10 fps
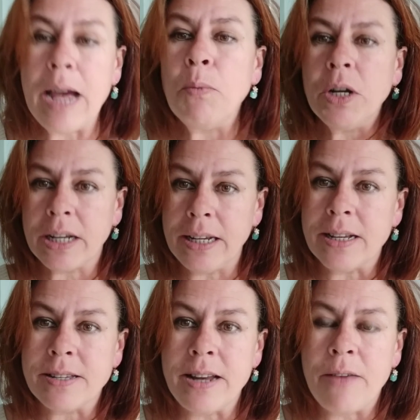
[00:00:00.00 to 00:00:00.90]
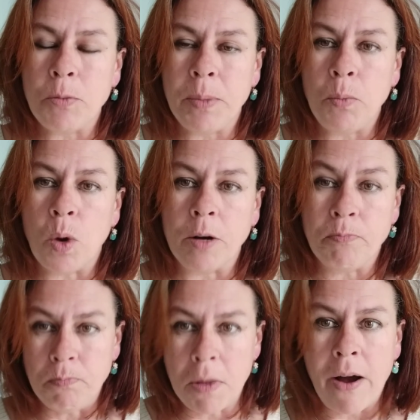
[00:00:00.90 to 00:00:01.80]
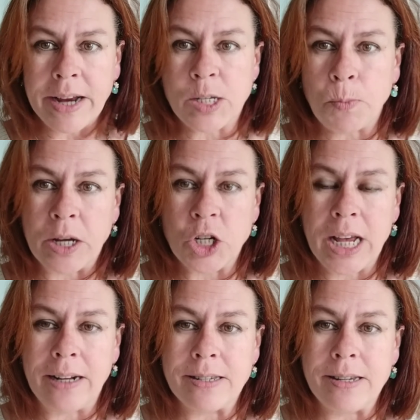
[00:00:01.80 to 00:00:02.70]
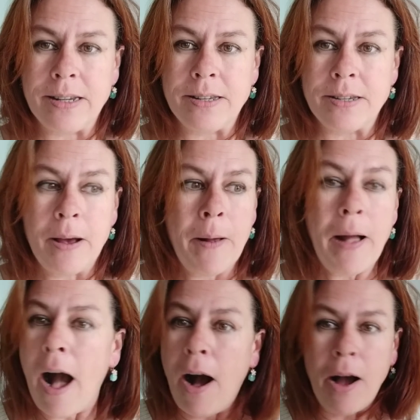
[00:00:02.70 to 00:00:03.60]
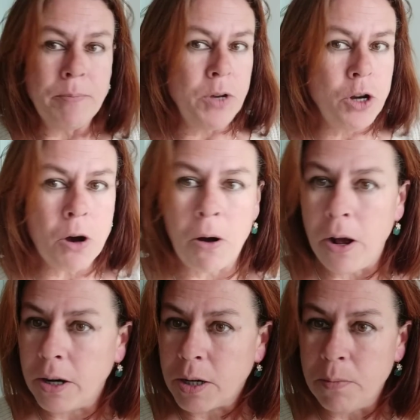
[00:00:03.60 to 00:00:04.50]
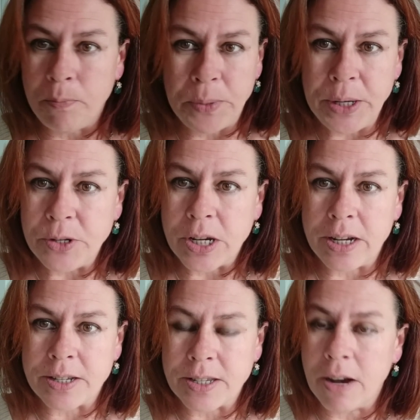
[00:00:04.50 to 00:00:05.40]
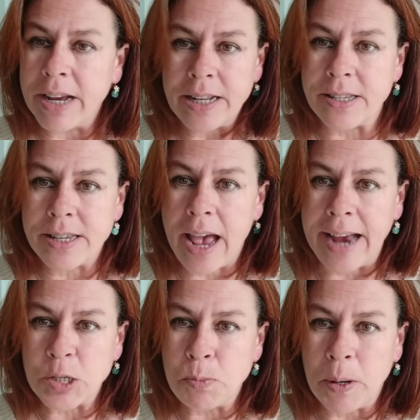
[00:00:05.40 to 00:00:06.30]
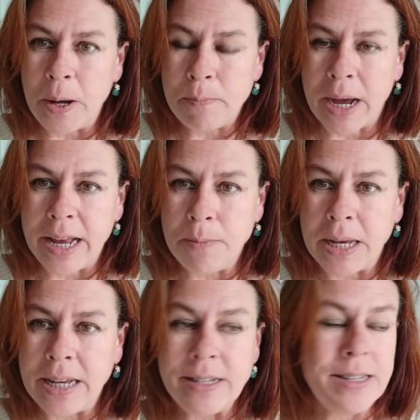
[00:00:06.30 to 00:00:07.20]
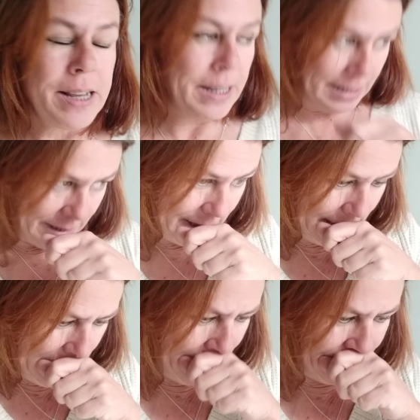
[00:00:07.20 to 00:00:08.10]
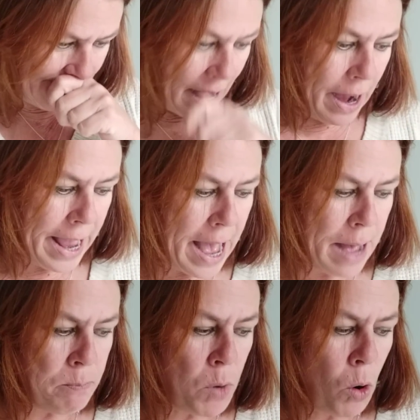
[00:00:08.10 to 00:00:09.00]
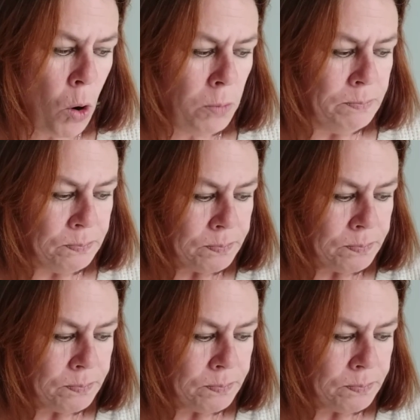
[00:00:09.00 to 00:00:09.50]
Networking has never been one of my specialities. I'm not a computer science expert by any means. I am more